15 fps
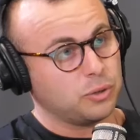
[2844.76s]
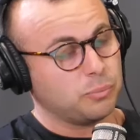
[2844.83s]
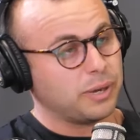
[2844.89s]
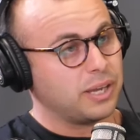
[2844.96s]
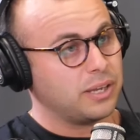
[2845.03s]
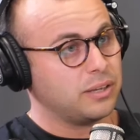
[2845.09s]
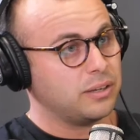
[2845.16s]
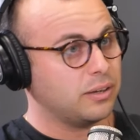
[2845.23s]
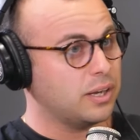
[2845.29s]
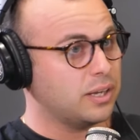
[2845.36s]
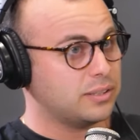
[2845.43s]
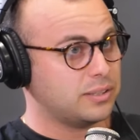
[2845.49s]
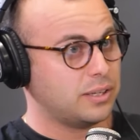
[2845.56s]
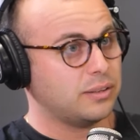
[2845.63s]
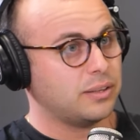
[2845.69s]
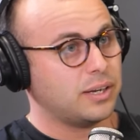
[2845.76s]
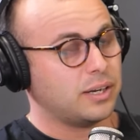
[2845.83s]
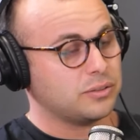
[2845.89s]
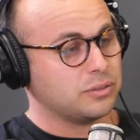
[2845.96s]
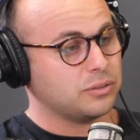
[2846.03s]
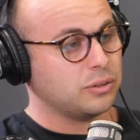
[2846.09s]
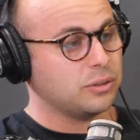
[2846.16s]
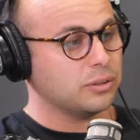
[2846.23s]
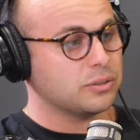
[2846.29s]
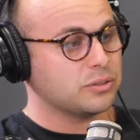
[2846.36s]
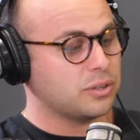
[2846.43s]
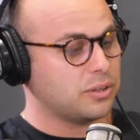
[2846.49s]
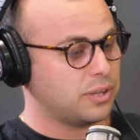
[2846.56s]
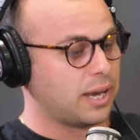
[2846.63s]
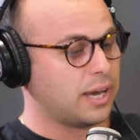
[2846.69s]
you're paying ten thousand
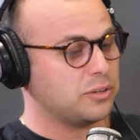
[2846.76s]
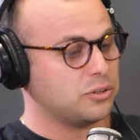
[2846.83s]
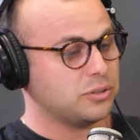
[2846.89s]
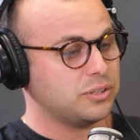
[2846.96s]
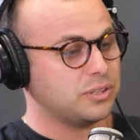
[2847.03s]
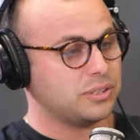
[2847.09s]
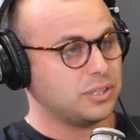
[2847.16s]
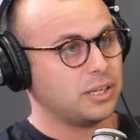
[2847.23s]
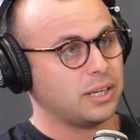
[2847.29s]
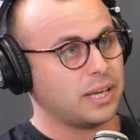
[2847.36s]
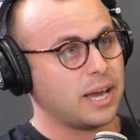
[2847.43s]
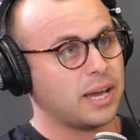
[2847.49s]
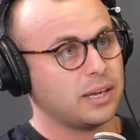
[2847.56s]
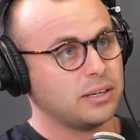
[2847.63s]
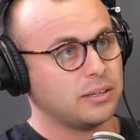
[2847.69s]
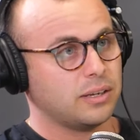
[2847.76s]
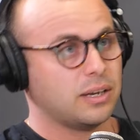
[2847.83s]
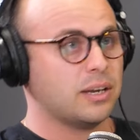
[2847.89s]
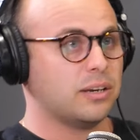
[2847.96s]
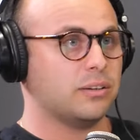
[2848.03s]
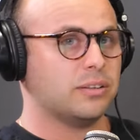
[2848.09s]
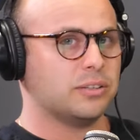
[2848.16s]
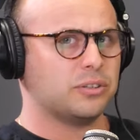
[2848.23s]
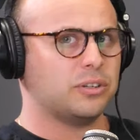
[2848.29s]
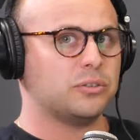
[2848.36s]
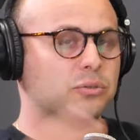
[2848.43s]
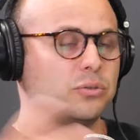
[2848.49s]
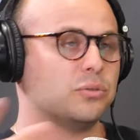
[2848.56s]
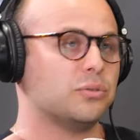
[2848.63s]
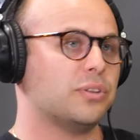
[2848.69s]
dollars, the agency's getting eight and there's only
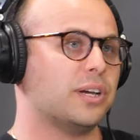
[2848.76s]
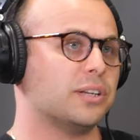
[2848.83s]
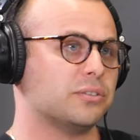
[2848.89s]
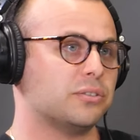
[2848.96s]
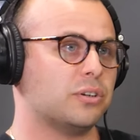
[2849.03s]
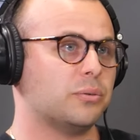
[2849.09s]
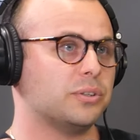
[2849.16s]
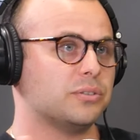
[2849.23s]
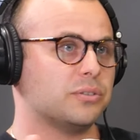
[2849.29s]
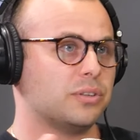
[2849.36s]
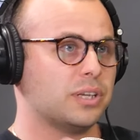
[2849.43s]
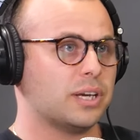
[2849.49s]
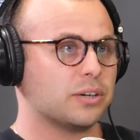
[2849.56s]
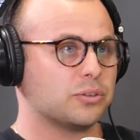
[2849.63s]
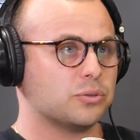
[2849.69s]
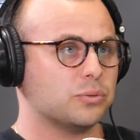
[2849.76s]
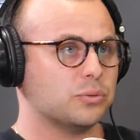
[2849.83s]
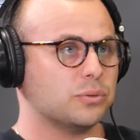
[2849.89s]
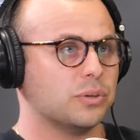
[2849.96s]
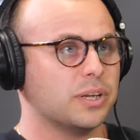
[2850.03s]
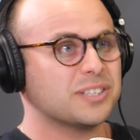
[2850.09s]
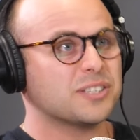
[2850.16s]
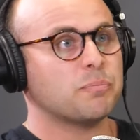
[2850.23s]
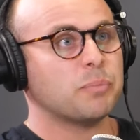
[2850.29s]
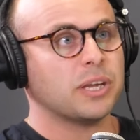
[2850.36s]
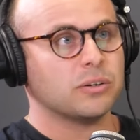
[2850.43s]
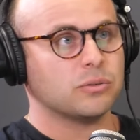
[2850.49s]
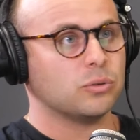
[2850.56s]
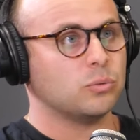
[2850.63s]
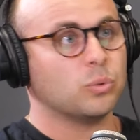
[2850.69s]
two thousand going to the actual
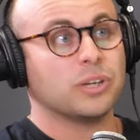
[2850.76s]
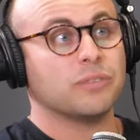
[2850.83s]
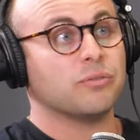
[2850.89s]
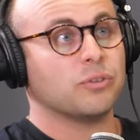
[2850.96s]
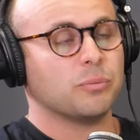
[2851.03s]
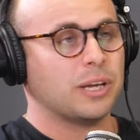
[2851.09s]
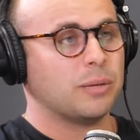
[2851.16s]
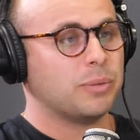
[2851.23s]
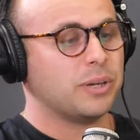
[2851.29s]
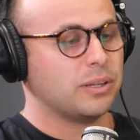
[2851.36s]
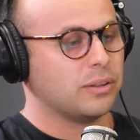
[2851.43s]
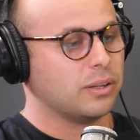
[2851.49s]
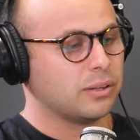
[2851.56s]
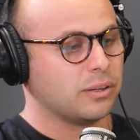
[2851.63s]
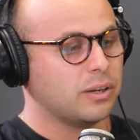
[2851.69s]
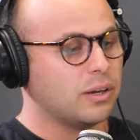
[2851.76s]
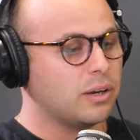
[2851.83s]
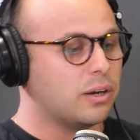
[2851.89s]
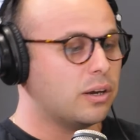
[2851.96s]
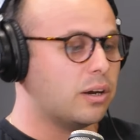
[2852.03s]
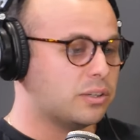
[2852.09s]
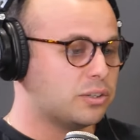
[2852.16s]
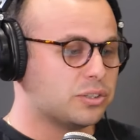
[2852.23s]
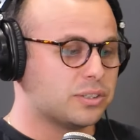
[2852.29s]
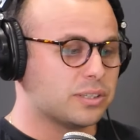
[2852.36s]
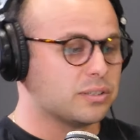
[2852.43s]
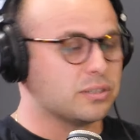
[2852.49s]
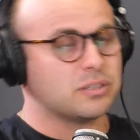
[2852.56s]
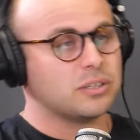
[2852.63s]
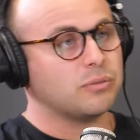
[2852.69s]
spend or whatever it may be. It just
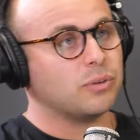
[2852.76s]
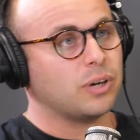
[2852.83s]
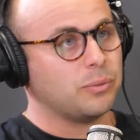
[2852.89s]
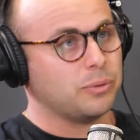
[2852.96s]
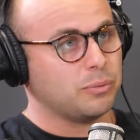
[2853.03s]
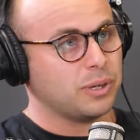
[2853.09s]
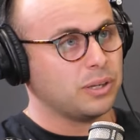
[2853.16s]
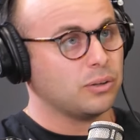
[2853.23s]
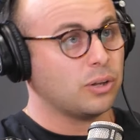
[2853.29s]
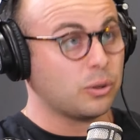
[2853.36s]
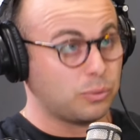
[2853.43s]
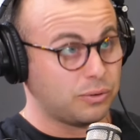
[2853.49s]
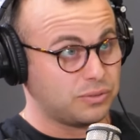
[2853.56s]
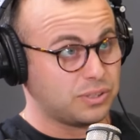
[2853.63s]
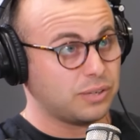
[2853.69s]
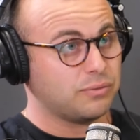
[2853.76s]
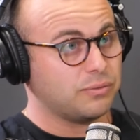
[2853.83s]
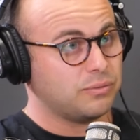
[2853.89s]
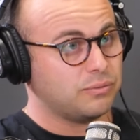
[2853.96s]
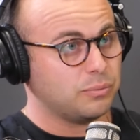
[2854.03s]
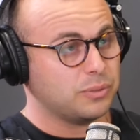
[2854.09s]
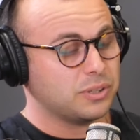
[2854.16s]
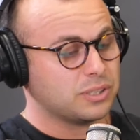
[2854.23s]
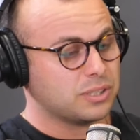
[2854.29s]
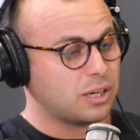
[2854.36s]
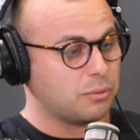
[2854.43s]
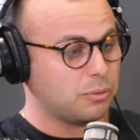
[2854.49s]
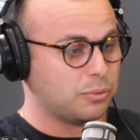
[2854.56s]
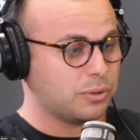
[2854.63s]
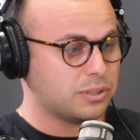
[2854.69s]
doesn't sit right with me. Like we've said from the
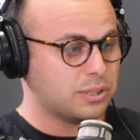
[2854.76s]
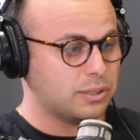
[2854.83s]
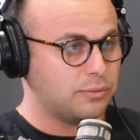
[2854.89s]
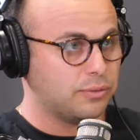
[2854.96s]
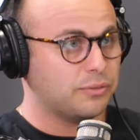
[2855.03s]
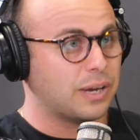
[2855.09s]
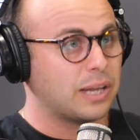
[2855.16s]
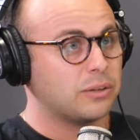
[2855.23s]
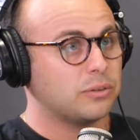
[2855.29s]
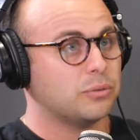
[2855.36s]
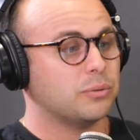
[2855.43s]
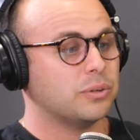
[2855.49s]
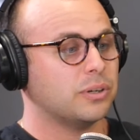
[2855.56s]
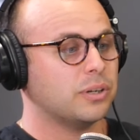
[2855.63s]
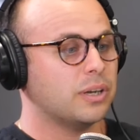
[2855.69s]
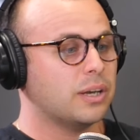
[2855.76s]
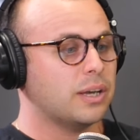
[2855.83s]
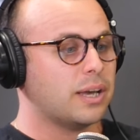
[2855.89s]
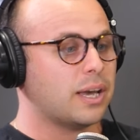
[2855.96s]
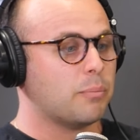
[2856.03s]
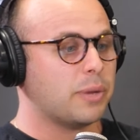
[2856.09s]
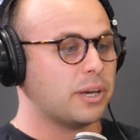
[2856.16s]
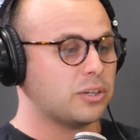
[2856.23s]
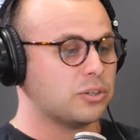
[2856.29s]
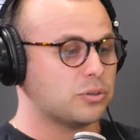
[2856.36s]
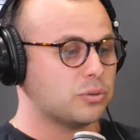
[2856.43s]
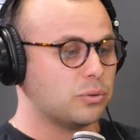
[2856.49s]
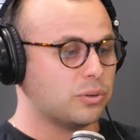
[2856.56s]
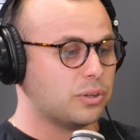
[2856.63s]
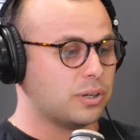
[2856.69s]
start, we want to deliver value and, and make
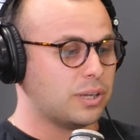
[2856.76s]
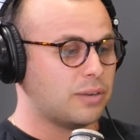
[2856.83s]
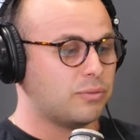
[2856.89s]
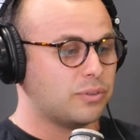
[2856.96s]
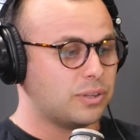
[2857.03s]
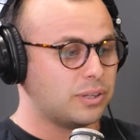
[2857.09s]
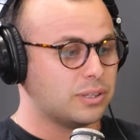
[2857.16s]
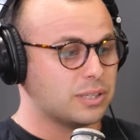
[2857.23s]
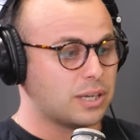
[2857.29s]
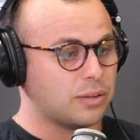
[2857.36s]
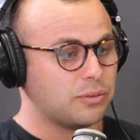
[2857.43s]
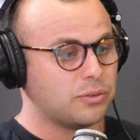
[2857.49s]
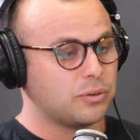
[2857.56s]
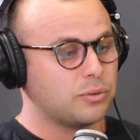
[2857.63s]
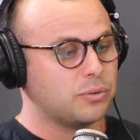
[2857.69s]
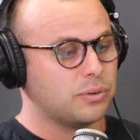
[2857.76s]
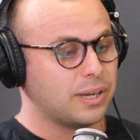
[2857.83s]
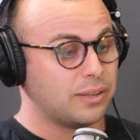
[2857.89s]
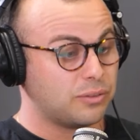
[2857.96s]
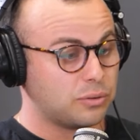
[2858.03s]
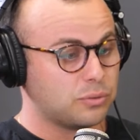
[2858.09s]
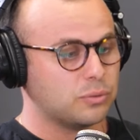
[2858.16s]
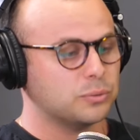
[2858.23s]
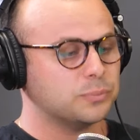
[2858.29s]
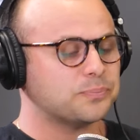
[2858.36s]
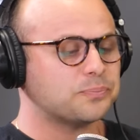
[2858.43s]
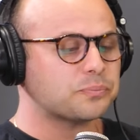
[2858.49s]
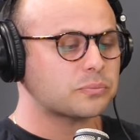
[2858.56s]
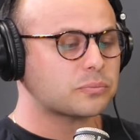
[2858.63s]
sure that everything is ethical, ethical,